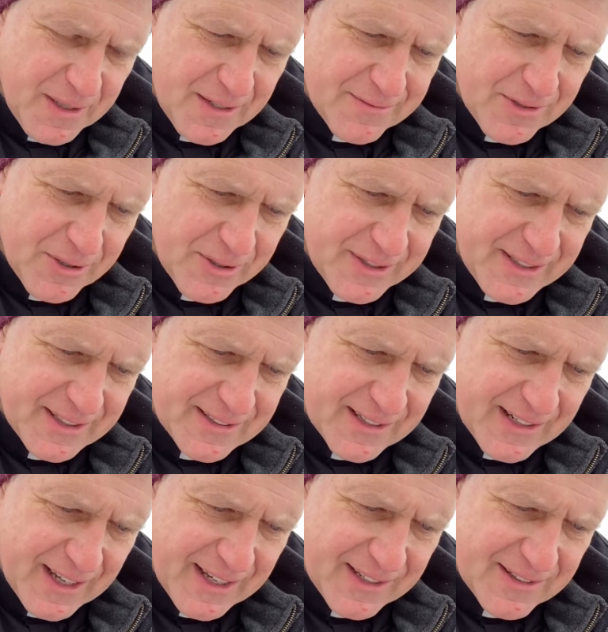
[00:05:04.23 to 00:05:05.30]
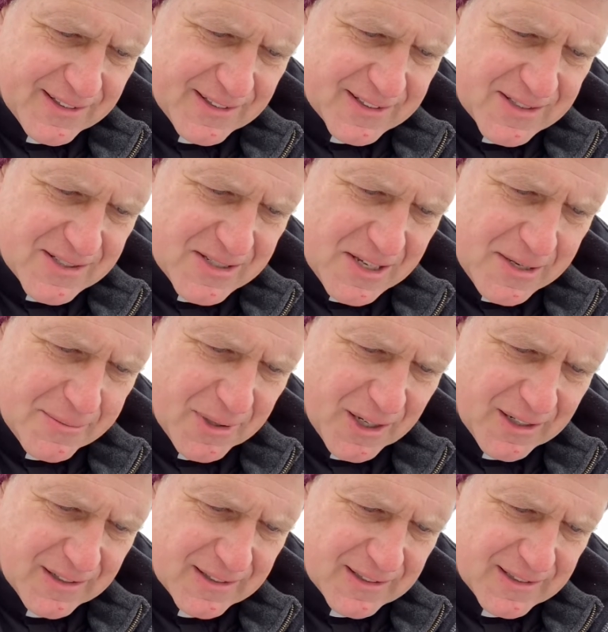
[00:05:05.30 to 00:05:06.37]
of unity today, can seem
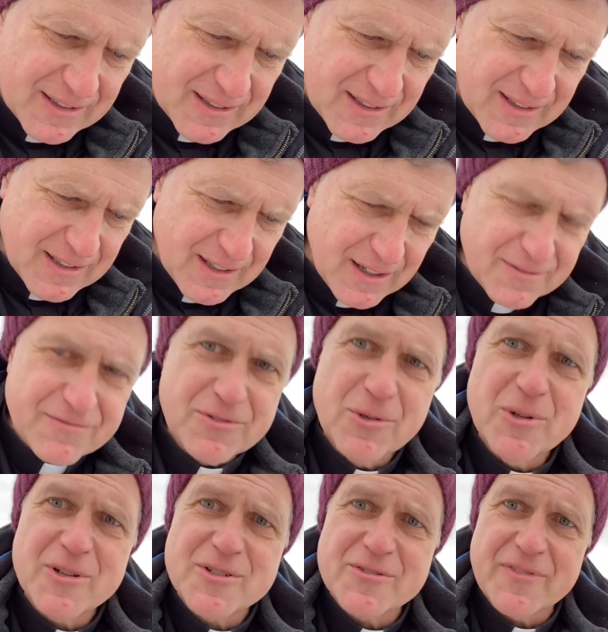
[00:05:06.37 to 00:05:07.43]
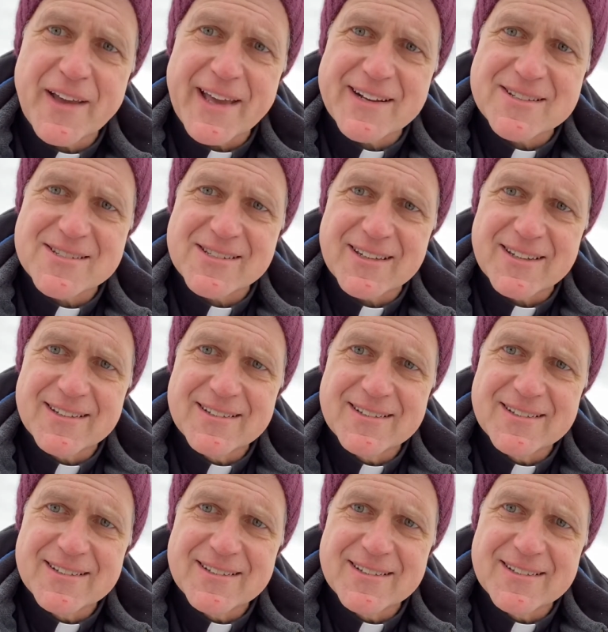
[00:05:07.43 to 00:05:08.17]
a foolish fantasy. You